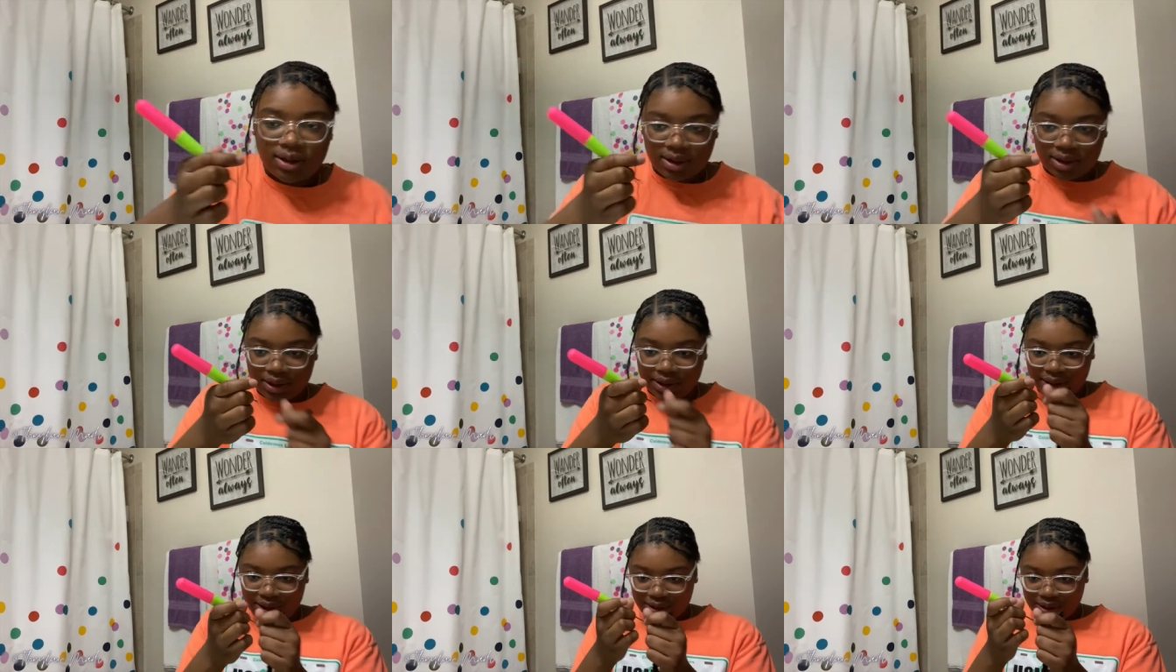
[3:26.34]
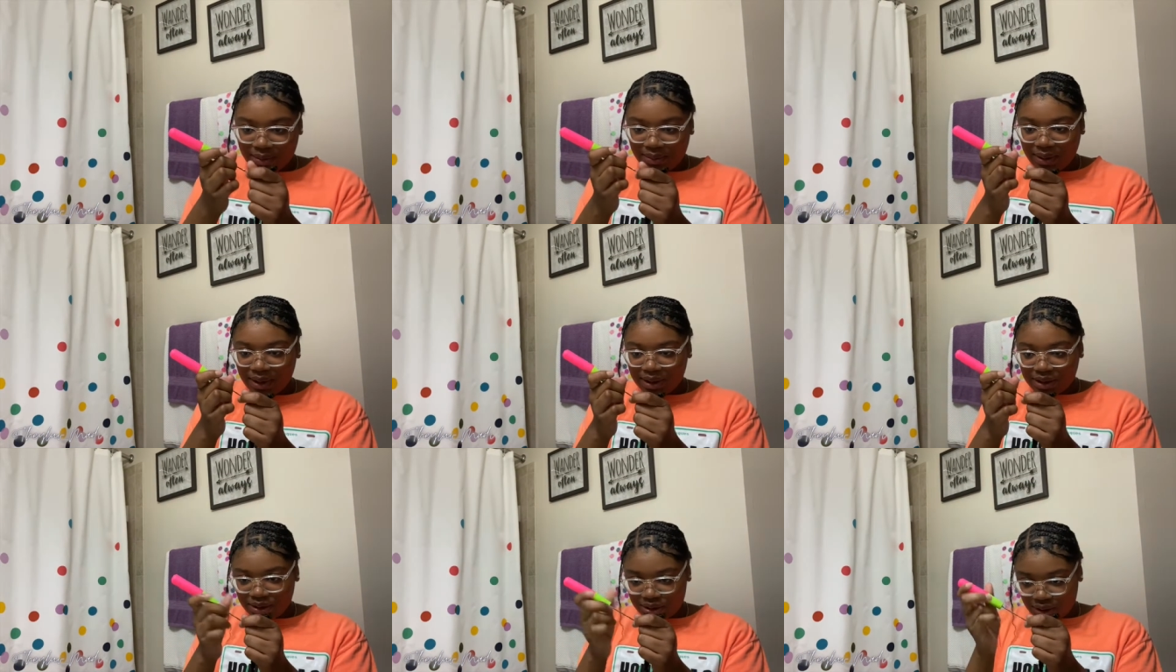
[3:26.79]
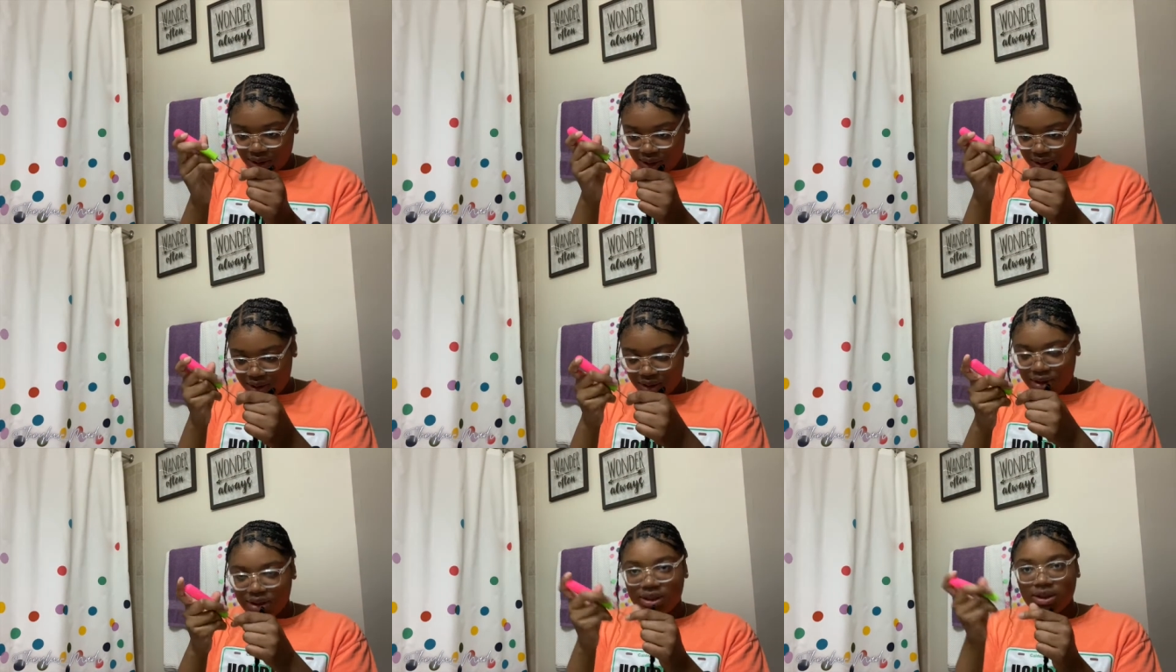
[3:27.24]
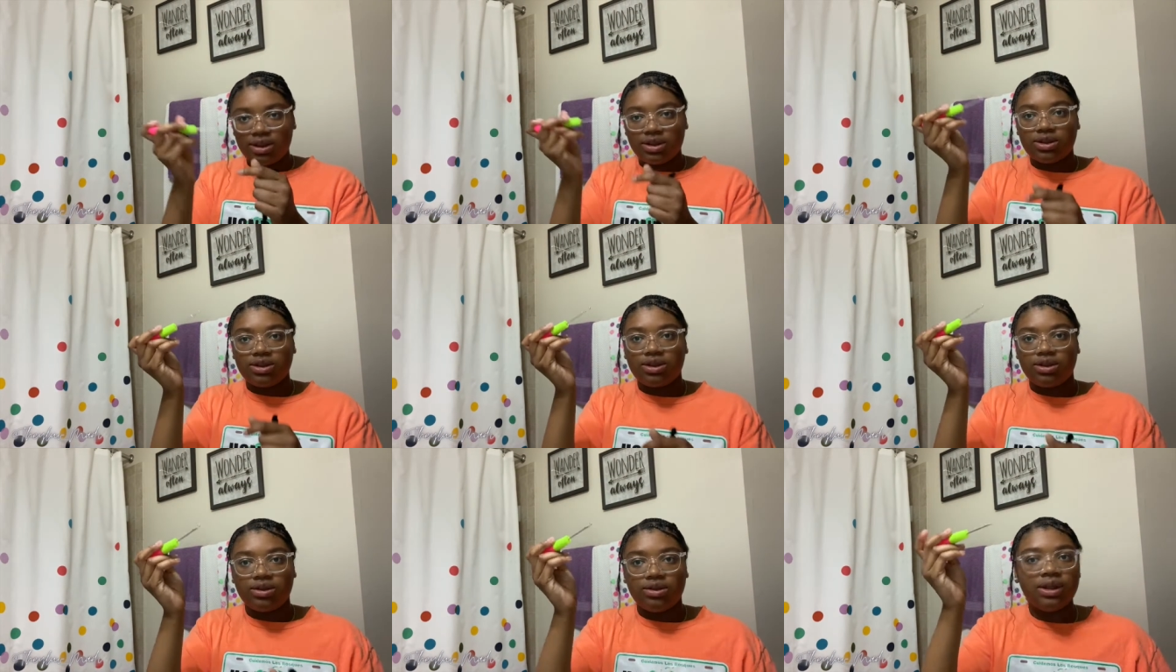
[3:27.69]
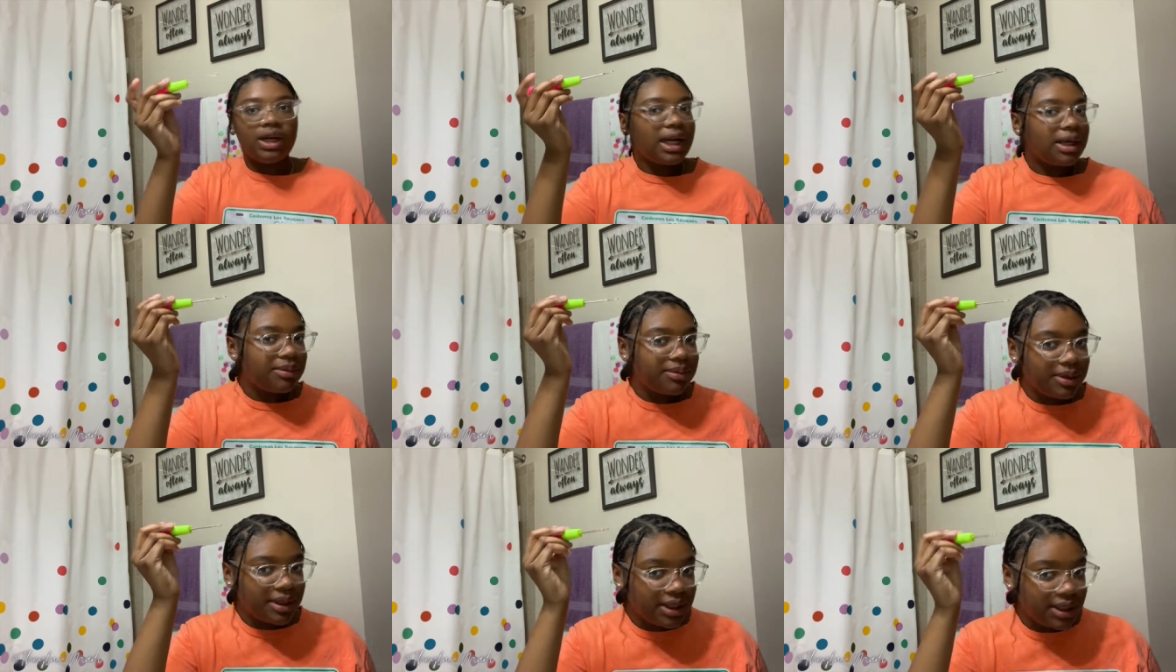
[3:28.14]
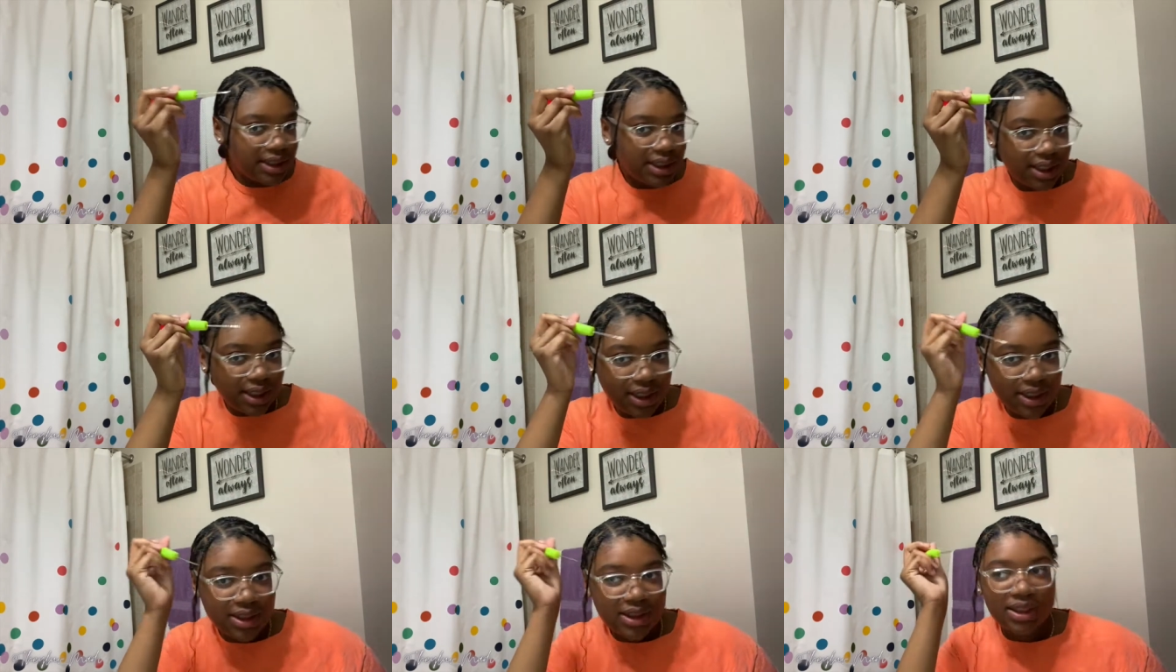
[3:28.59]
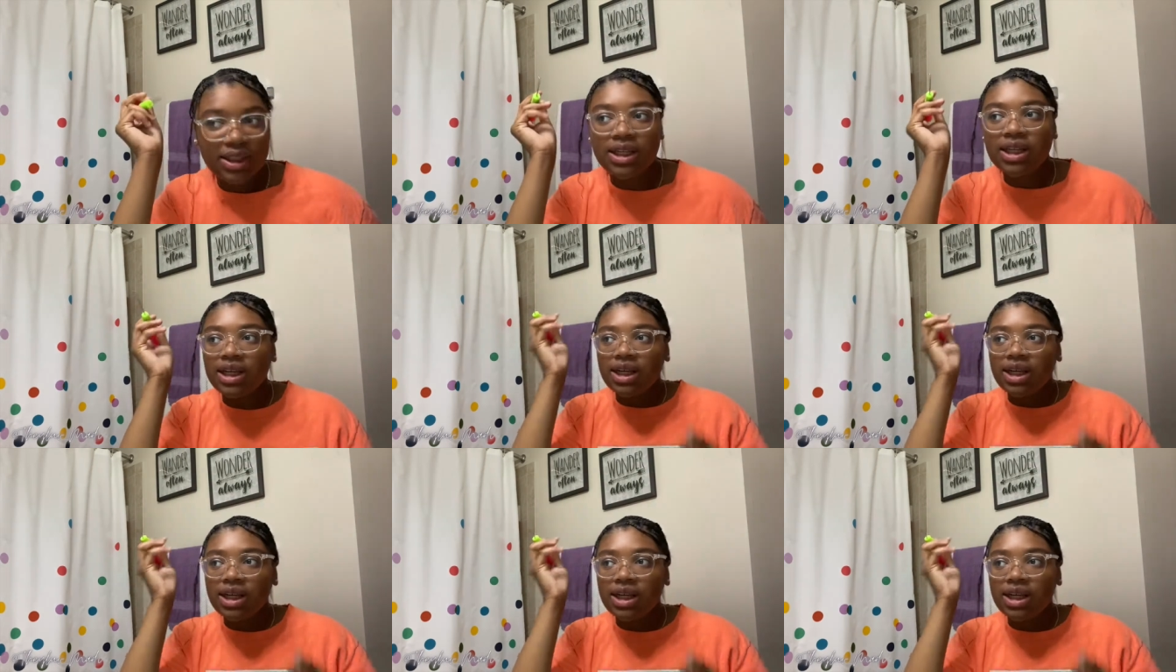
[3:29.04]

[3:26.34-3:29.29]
yeah so i'm about to start so you gotta put this